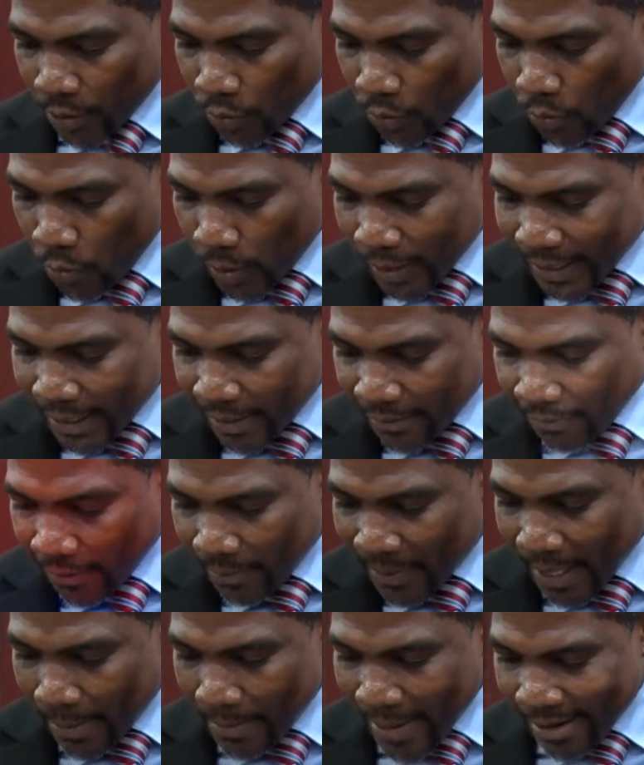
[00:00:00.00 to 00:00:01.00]
to quote here
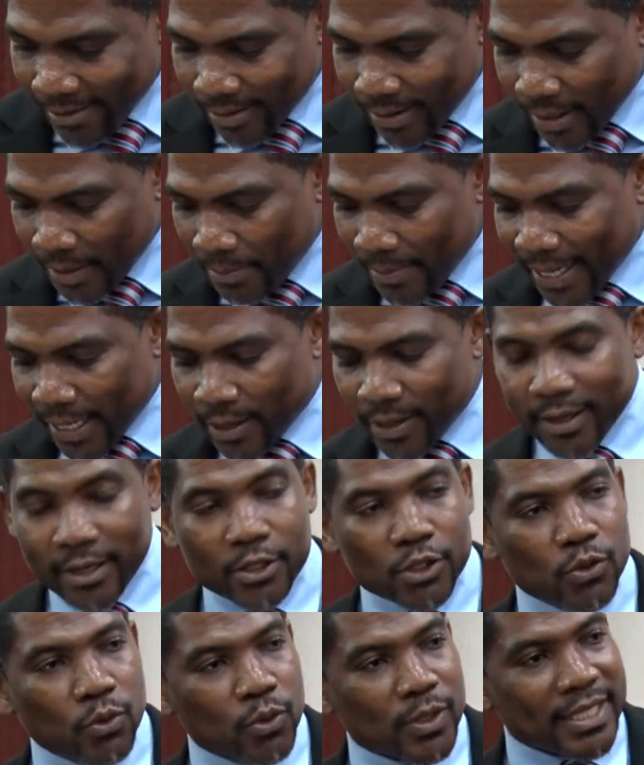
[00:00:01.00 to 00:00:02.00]
from the American Medical
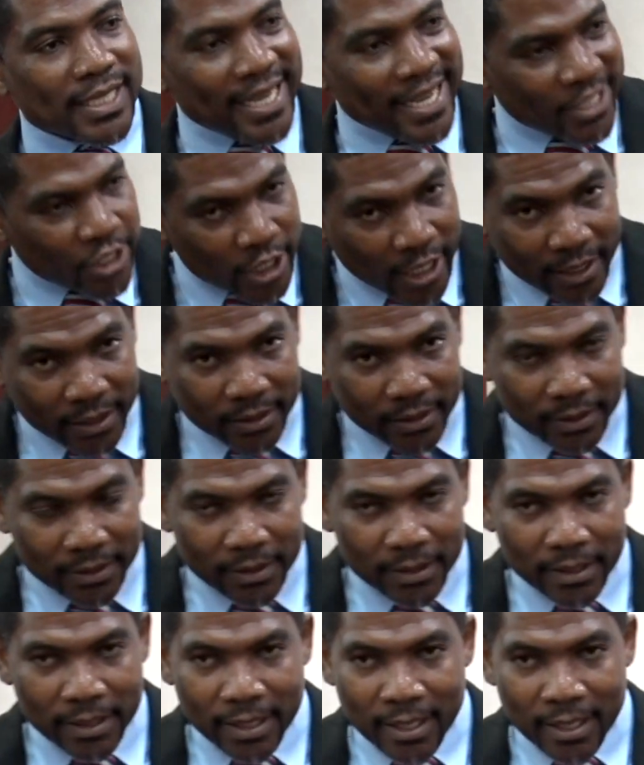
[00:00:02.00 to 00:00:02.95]
Association.